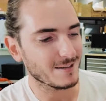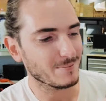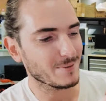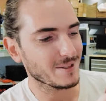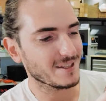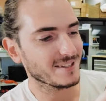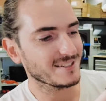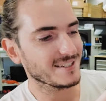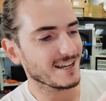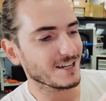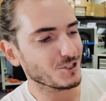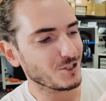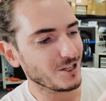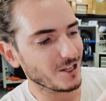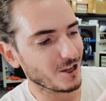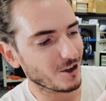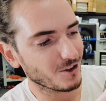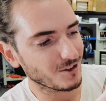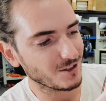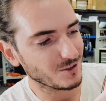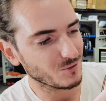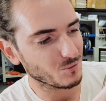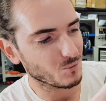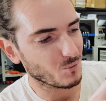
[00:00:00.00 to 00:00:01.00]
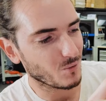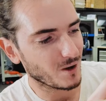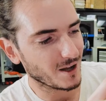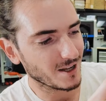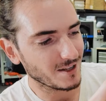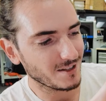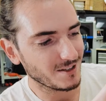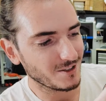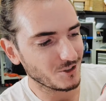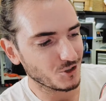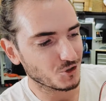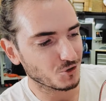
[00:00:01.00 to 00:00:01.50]
but there's actually only
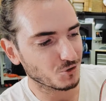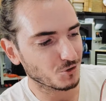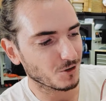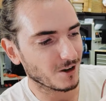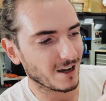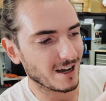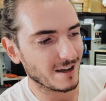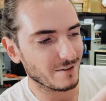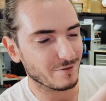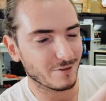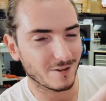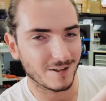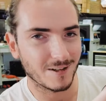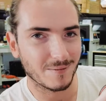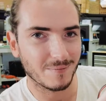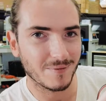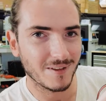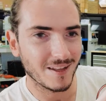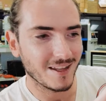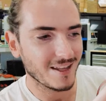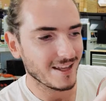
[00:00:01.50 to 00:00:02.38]
one driver.